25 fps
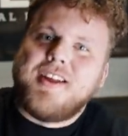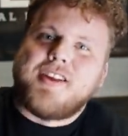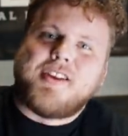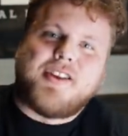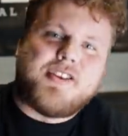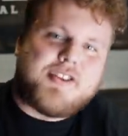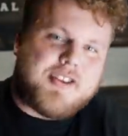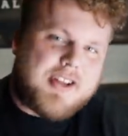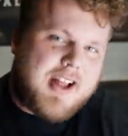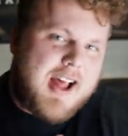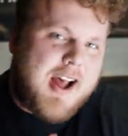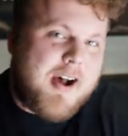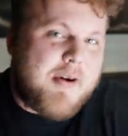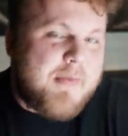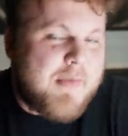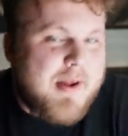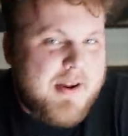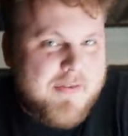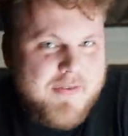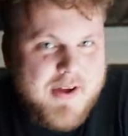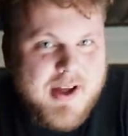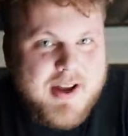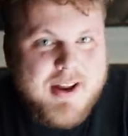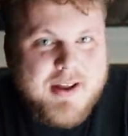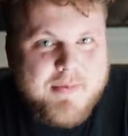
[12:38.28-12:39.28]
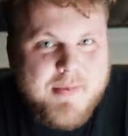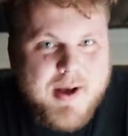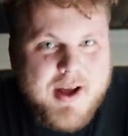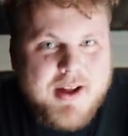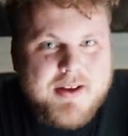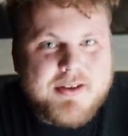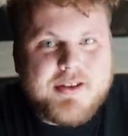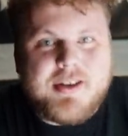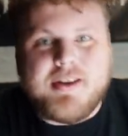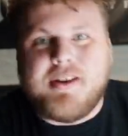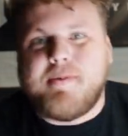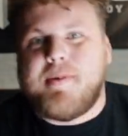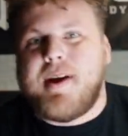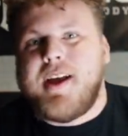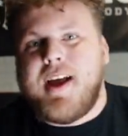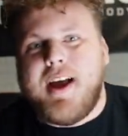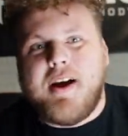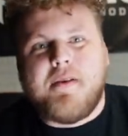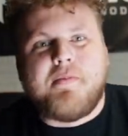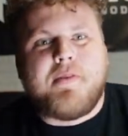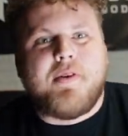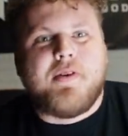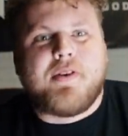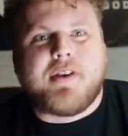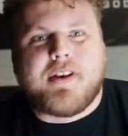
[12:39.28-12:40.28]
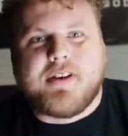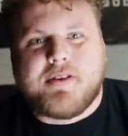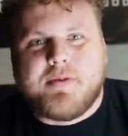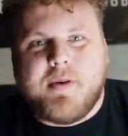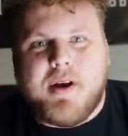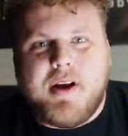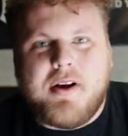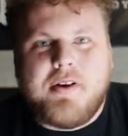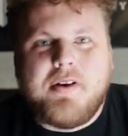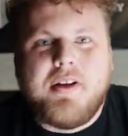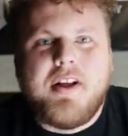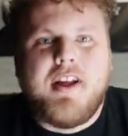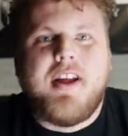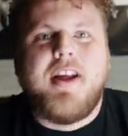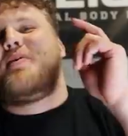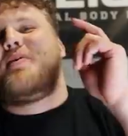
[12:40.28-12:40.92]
because you'll help me very much and you might help Luke as well.